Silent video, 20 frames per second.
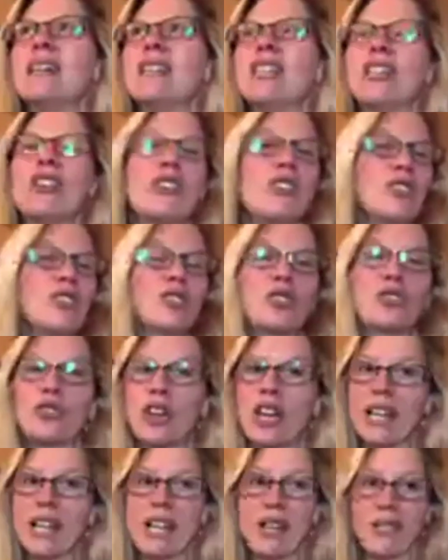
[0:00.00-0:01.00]
There is
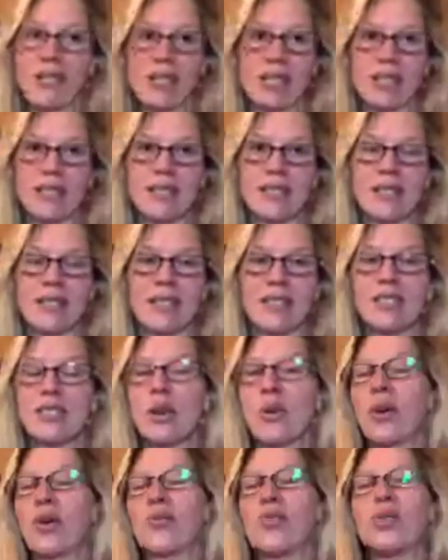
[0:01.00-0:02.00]
great evidence.
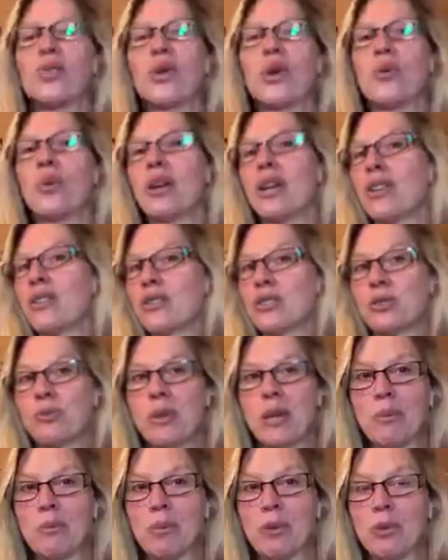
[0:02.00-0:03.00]
So if you are one of those
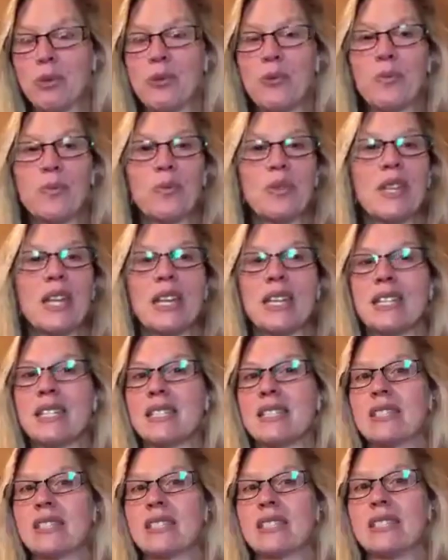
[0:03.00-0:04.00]
people that
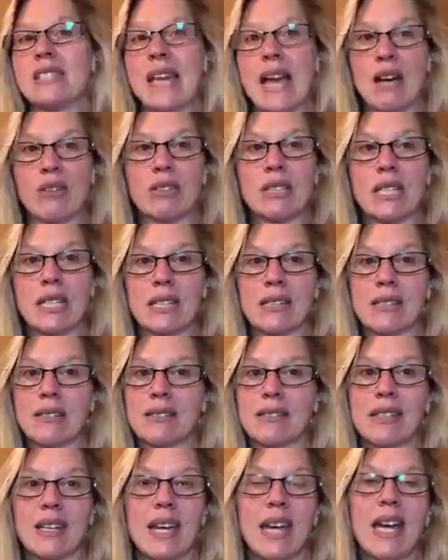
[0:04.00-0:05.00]
is doubting
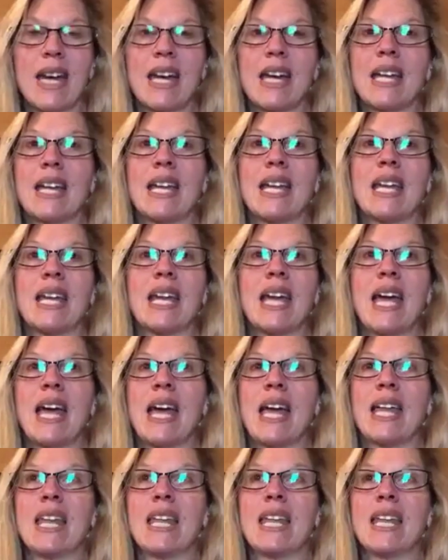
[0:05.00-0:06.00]
and
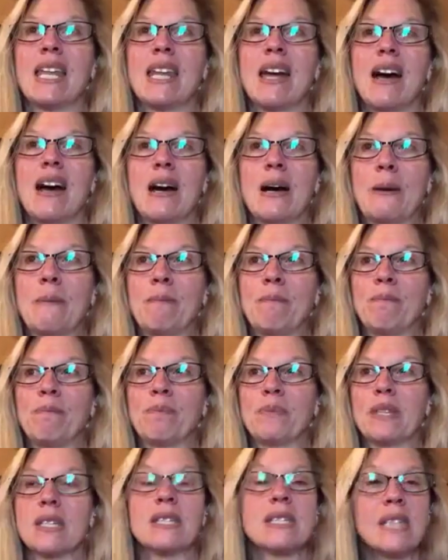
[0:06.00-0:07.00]

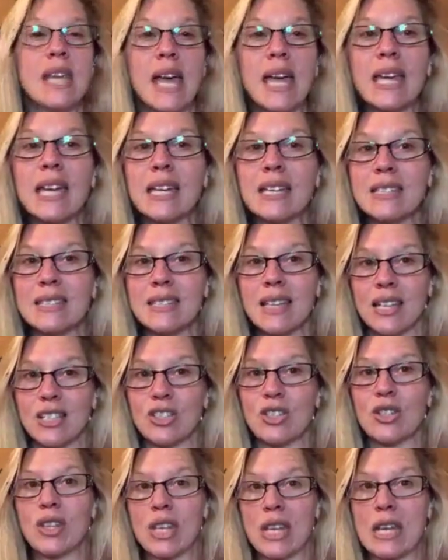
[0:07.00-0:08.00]
saying
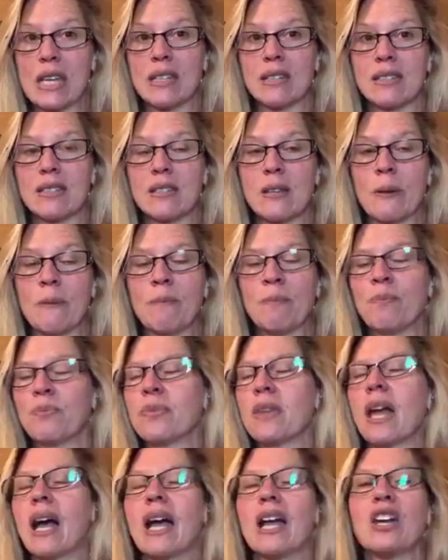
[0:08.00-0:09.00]
such things,
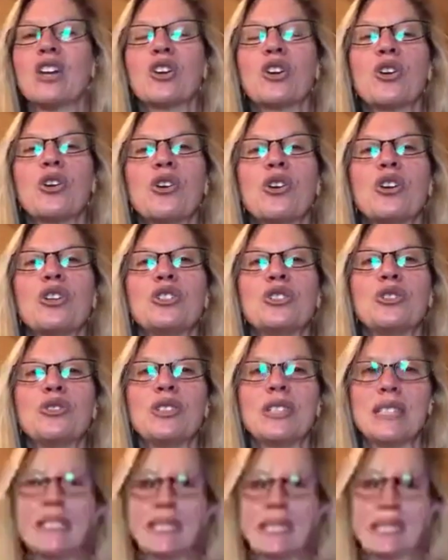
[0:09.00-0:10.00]
I encourage you
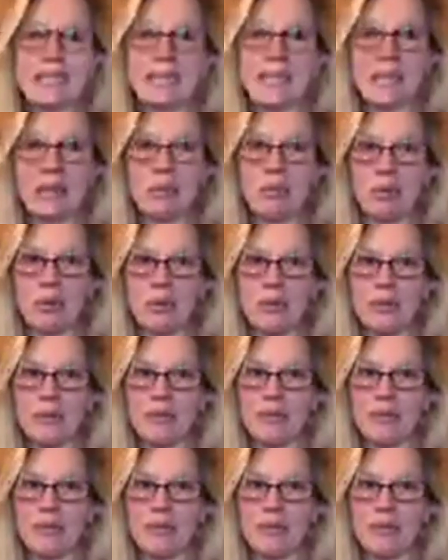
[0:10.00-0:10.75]
to dig deeper.